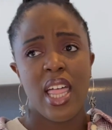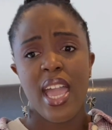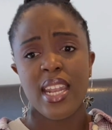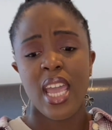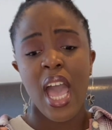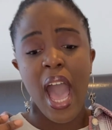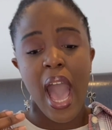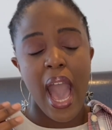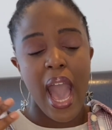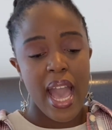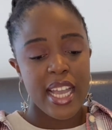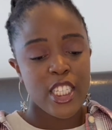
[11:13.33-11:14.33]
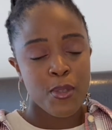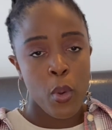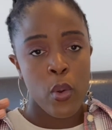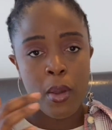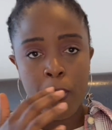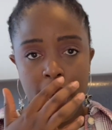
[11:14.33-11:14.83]
And I
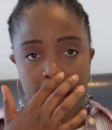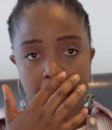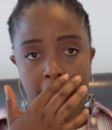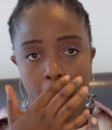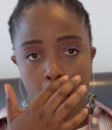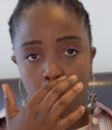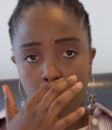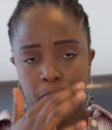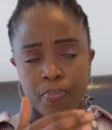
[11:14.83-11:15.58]
spoke about how